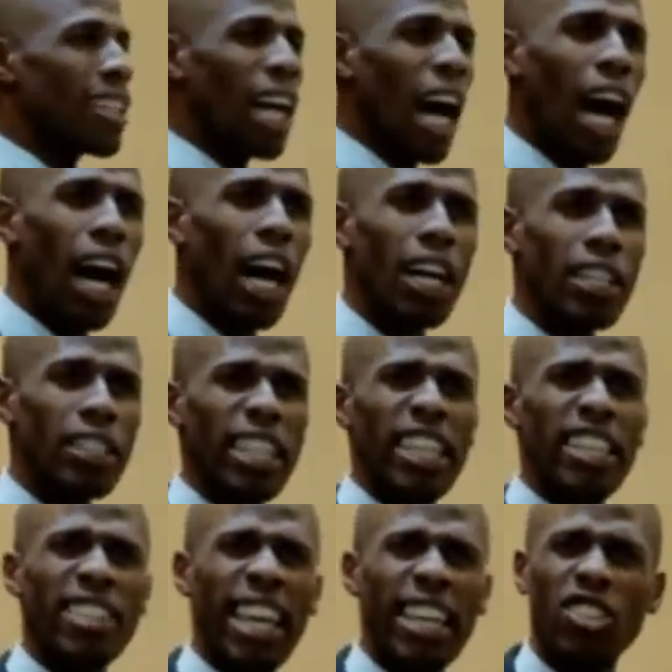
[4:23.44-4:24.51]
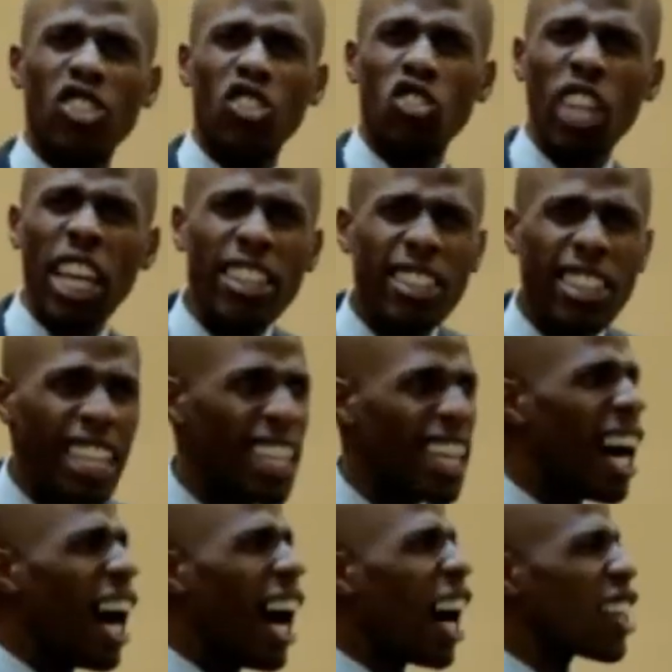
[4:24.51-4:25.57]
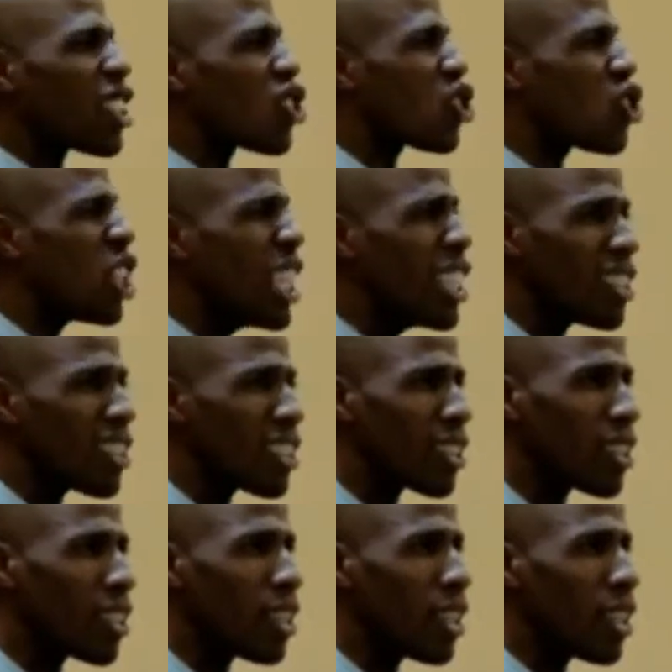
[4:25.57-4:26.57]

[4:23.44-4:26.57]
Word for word: God is extending a seat